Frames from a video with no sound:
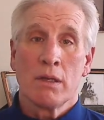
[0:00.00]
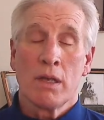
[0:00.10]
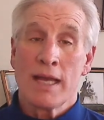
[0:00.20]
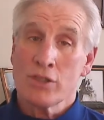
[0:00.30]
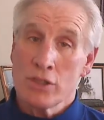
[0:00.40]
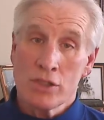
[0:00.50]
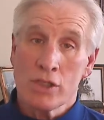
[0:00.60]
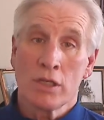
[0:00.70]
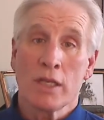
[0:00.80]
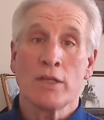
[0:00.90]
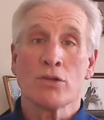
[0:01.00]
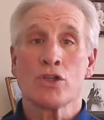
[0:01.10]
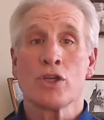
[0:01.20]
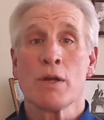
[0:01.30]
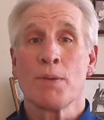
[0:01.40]
lessons in
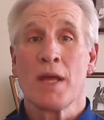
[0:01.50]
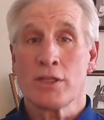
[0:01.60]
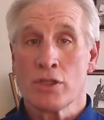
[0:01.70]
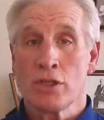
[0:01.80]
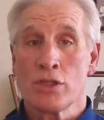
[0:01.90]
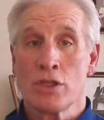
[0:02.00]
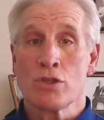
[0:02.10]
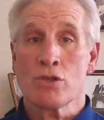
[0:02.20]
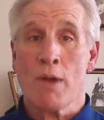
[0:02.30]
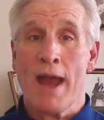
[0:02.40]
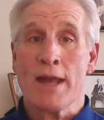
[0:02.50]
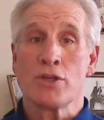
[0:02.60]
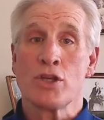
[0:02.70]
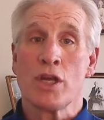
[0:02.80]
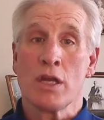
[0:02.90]
leadership, lessons in
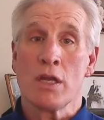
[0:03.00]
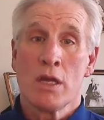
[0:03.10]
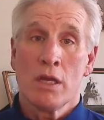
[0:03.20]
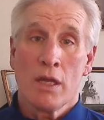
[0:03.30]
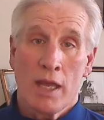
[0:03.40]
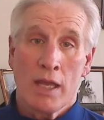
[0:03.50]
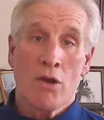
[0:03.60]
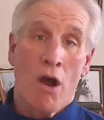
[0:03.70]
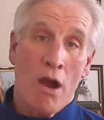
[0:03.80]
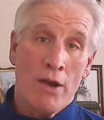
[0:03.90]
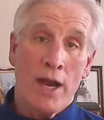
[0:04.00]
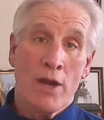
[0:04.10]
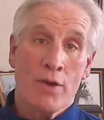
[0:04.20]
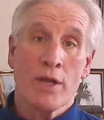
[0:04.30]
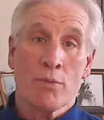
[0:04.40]
strategy in our
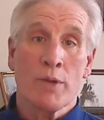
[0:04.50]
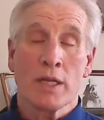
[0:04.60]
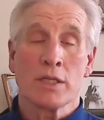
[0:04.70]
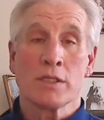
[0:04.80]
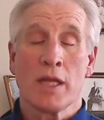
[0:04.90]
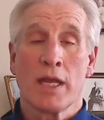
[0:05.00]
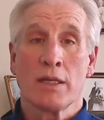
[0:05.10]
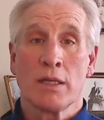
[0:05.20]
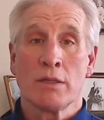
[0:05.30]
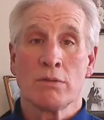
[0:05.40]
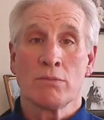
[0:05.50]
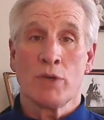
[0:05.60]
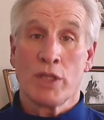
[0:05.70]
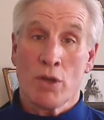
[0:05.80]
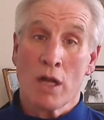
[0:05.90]
area of real estate. And
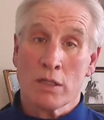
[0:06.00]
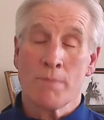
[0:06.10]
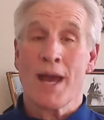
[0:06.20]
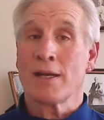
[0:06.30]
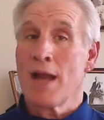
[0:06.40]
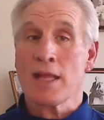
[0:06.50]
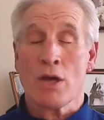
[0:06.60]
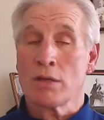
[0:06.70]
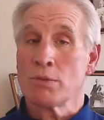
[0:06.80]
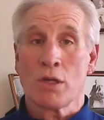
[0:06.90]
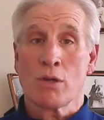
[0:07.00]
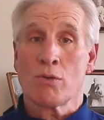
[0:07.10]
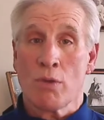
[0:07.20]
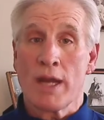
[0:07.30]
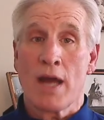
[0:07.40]
we talked about it, and I thought it was a
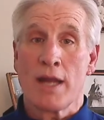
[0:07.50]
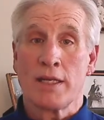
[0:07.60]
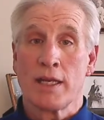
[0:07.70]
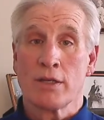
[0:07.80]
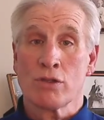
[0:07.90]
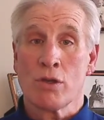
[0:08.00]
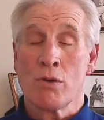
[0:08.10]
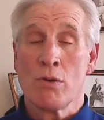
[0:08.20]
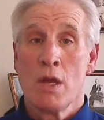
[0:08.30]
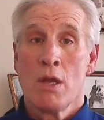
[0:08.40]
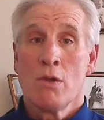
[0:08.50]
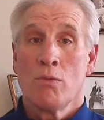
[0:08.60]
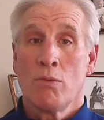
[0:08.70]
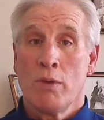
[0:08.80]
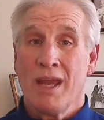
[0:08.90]
great idea. So
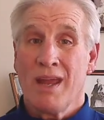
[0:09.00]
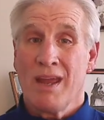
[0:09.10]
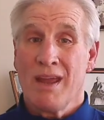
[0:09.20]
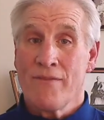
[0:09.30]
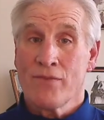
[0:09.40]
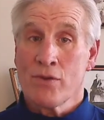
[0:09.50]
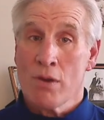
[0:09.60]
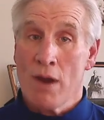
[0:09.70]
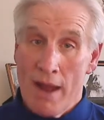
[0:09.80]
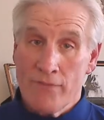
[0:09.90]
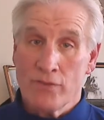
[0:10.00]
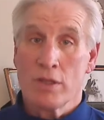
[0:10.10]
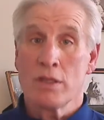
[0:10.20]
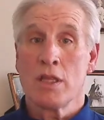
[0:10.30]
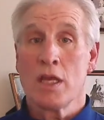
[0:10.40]
we have
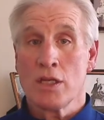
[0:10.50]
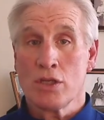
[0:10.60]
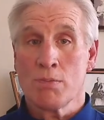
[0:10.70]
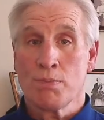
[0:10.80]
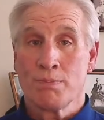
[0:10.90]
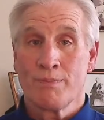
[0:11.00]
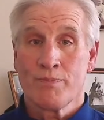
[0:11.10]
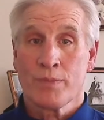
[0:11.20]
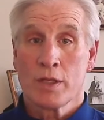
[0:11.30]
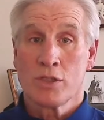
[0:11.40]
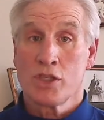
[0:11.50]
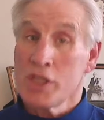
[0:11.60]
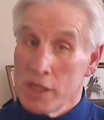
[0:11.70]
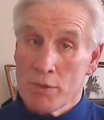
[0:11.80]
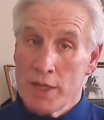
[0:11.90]
crafted this
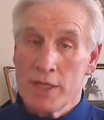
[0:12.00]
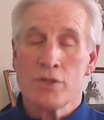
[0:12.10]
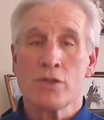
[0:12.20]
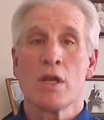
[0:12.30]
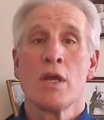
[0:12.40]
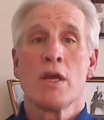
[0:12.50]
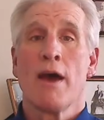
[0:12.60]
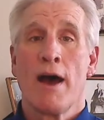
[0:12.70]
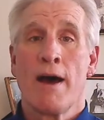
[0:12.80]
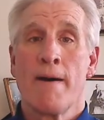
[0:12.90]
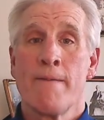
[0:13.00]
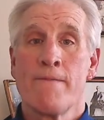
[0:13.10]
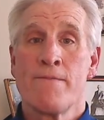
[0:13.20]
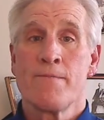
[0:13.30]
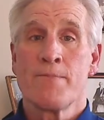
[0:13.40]
series
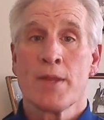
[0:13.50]
of